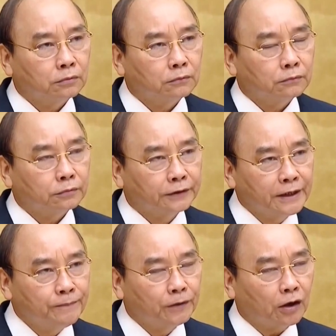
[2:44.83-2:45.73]
said
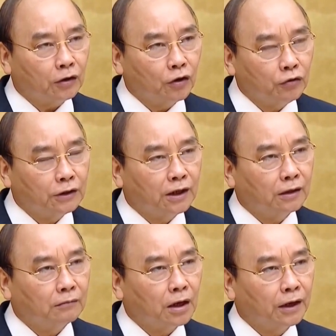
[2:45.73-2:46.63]
would hold a rare
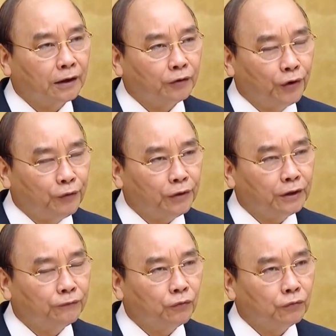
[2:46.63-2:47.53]
extraordinary
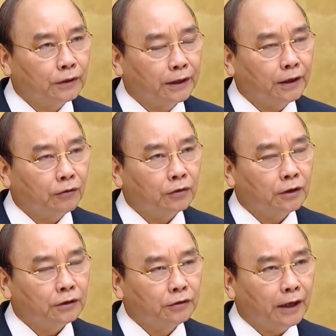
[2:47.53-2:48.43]
meeting this week,
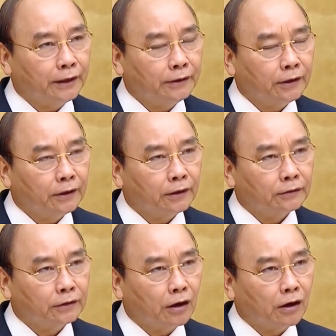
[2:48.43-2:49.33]
adding to
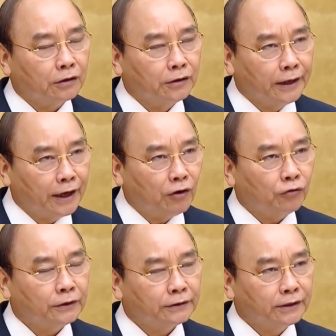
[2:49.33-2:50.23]
expectation that
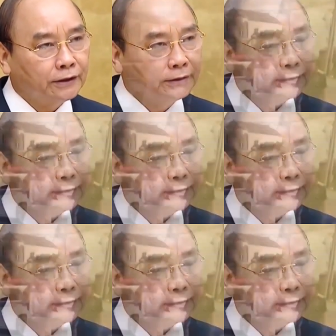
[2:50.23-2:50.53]
Nguyen Xuân